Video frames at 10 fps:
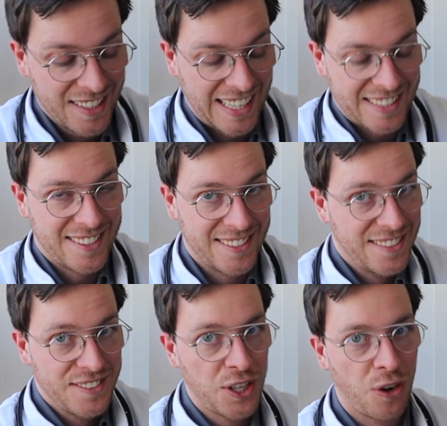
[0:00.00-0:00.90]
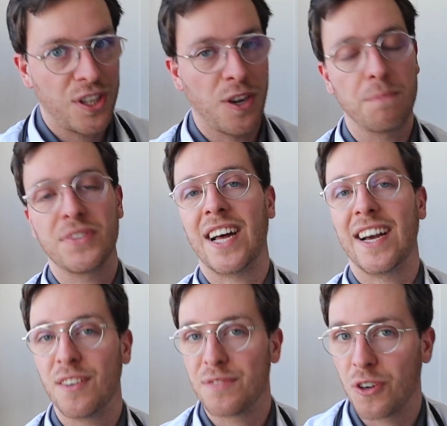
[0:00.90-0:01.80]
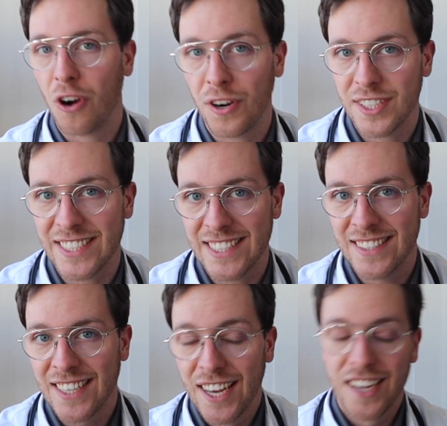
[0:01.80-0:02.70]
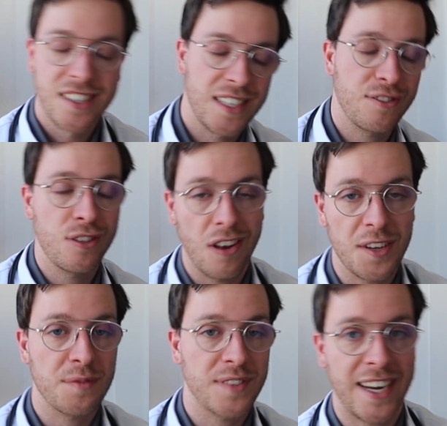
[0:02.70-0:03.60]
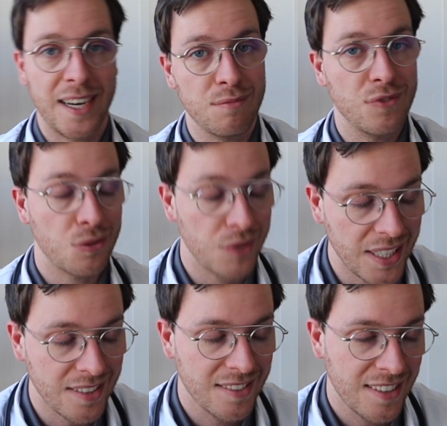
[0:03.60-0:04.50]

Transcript: That's the only upside of a quarantine, it gives you a lot of time to read.